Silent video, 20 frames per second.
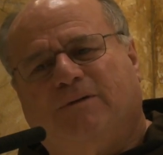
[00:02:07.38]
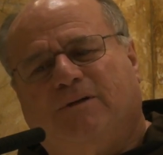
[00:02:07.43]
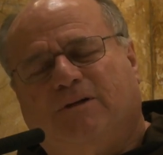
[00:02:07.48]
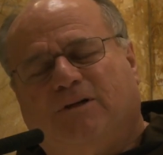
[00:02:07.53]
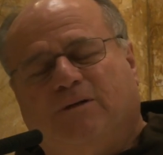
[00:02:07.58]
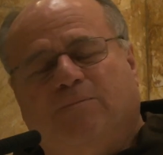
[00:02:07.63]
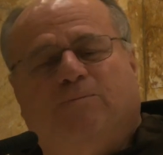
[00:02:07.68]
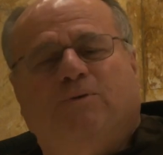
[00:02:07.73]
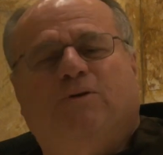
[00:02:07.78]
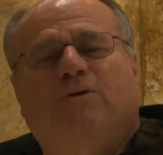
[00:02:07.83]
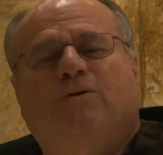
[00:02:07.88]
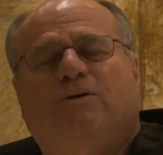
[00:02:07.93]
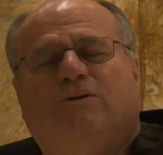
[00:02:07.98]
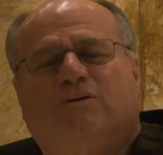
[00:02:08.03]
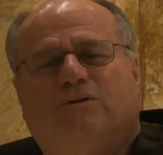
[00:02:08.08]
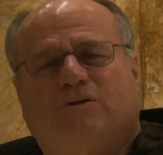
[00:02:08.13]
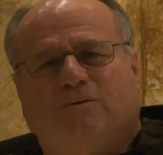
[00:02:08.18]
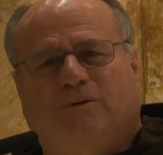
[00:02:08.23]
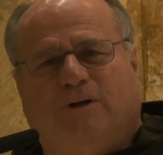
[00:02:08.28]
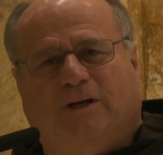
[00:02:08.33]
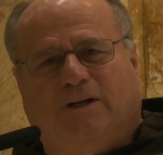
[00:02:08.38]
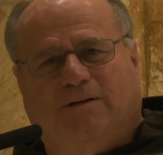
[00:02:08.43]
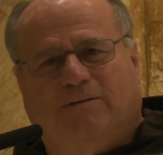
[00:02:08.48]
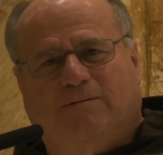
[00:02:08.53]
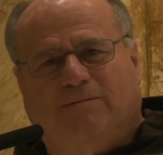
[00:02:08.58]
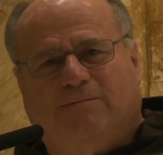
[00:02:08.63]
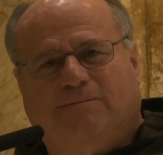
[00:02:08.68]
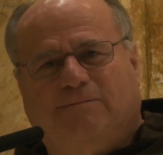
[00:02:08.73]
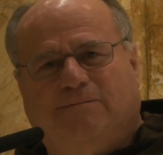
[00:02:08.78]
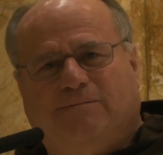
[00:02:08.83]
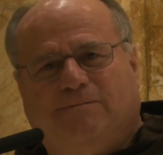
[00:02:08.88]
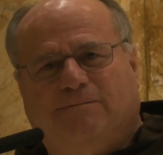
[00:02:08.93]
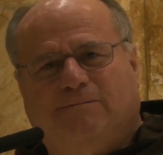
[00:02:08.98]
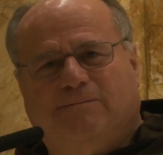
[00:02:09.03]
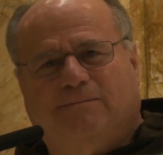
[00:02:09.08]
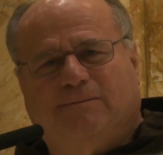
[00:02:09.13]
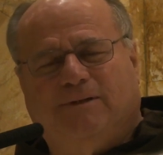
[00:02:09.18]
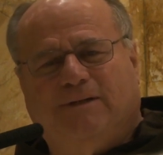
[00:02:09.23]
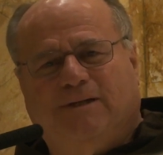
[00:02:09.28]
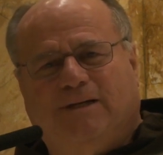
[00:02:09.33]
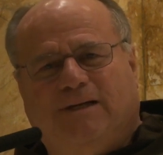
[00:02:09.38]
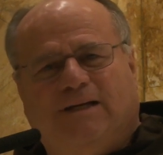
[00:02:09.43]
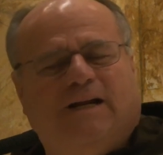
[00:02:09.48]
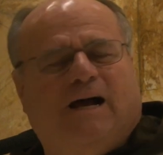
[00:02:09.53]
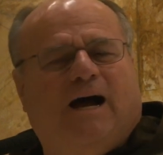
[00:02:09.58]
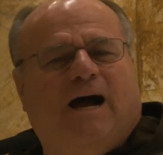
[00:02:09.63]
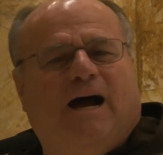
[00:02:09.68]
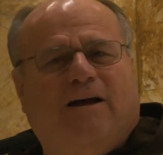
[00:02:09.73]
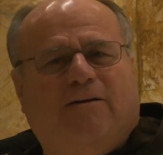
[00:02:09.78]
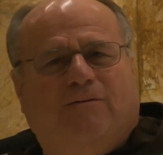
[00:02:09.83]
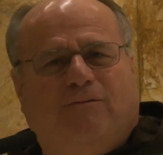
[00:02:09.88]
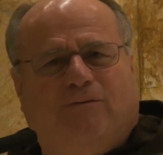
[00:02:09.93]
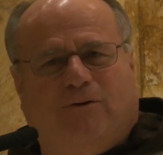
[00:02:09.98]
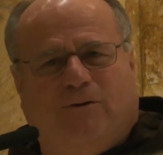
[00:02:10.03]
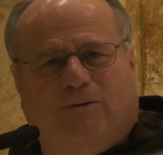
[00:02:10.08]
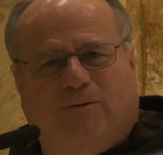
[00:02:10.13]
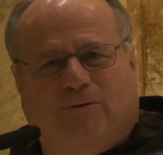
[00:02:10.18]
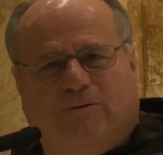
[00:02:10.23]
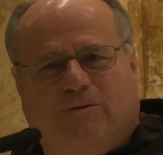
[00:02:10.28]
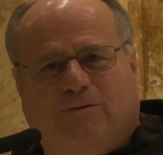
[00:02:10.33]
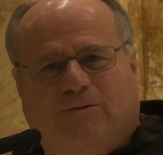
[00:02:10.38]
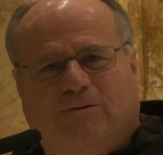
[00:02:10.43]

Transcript: computer screen, an iPhone,